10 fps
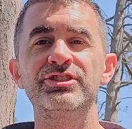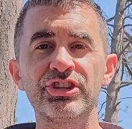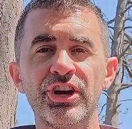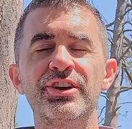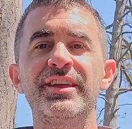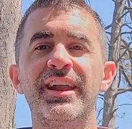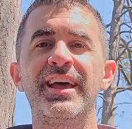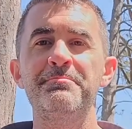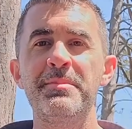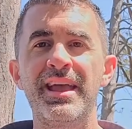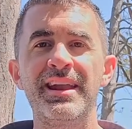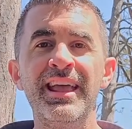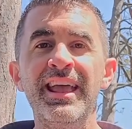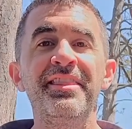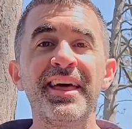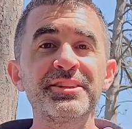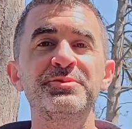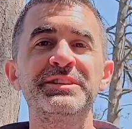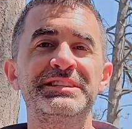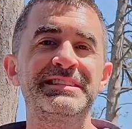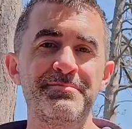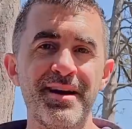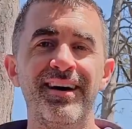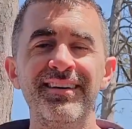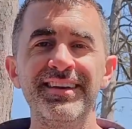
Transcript: shirt that I had made, that's what this is about.